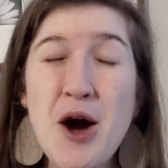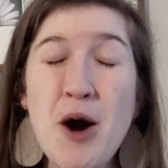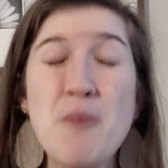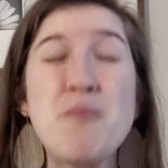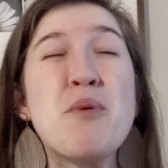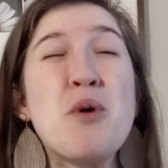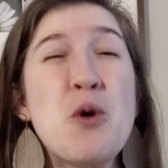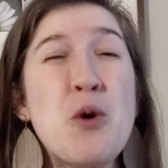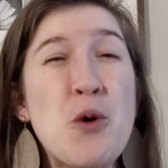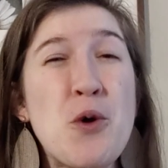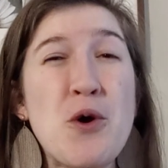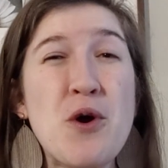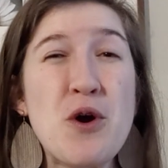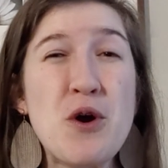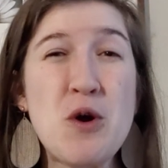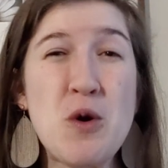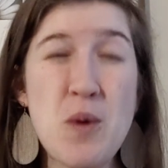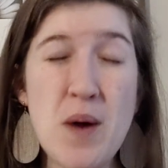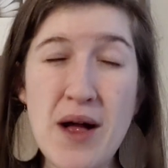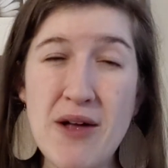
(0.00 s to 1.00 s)
a
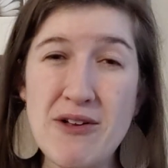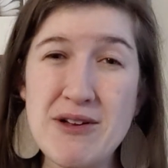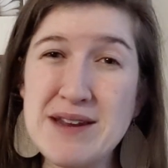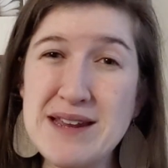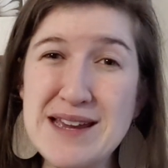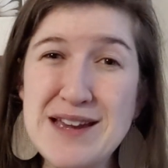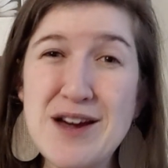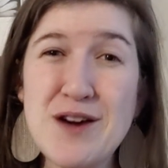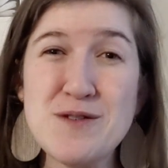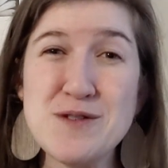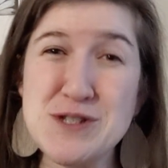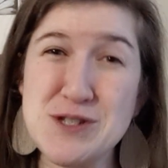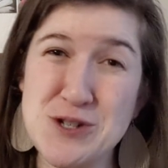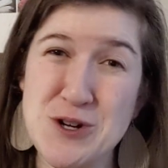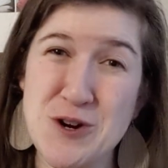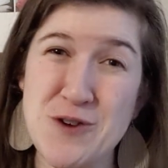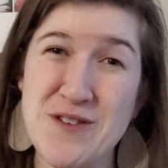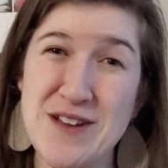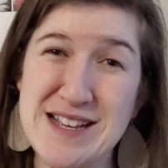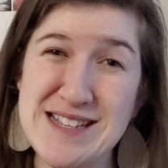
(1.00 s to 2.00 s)
poorer quality of
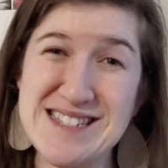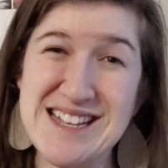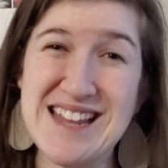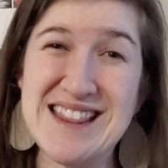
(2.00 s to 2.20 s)
service.